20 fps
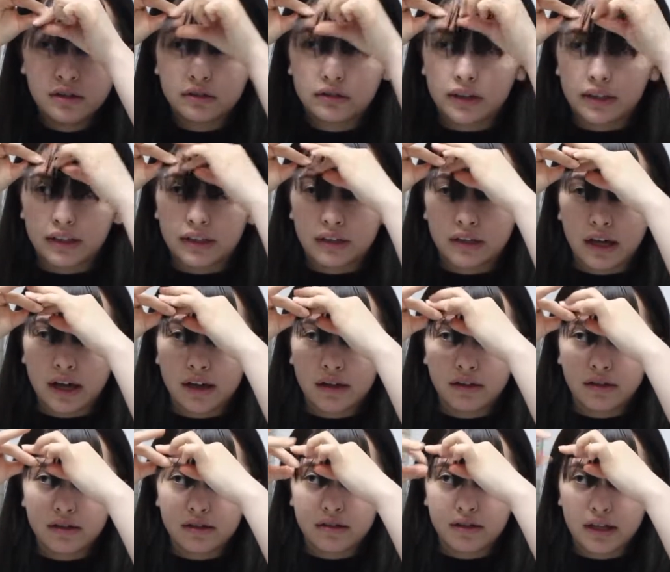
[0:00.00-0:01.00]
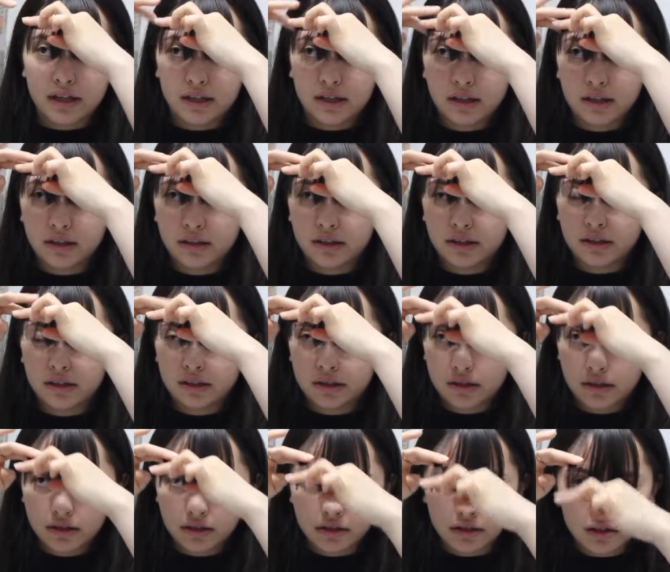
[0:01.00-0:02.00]
like that and take it like
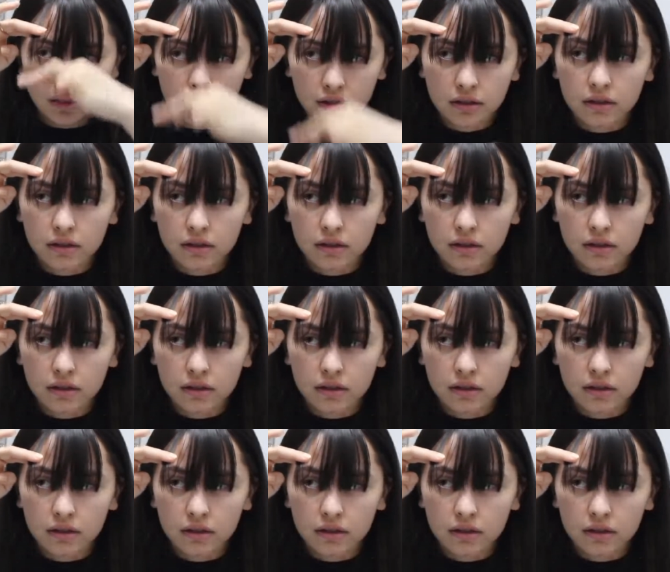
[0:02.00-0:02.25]
this,